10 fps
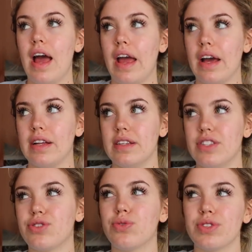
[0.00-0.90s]
and
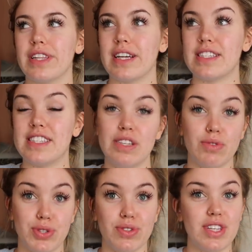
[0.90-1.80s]
it's cool to like see
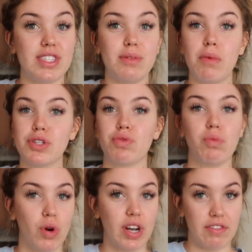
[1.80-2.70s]
results. It's the most
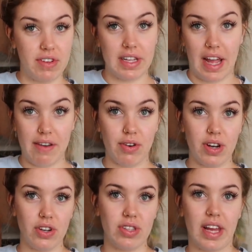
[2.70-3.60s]
rewarding feeling
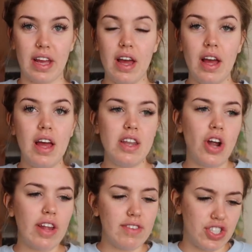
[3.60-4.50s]
ever. Or like
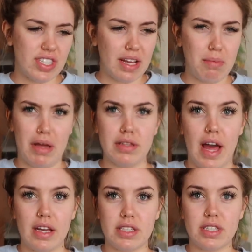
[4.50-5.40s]
not even just like my
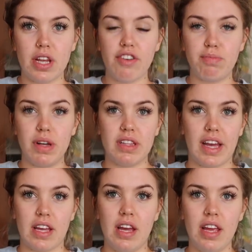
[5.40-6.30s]
legs and stuff, but
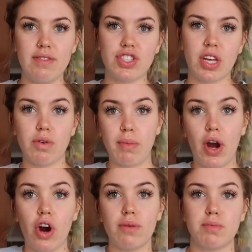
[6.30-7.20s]
like even just like with
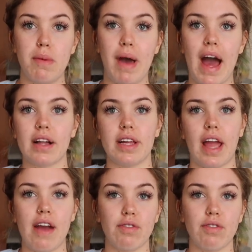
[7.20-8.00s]
my arms, my back, like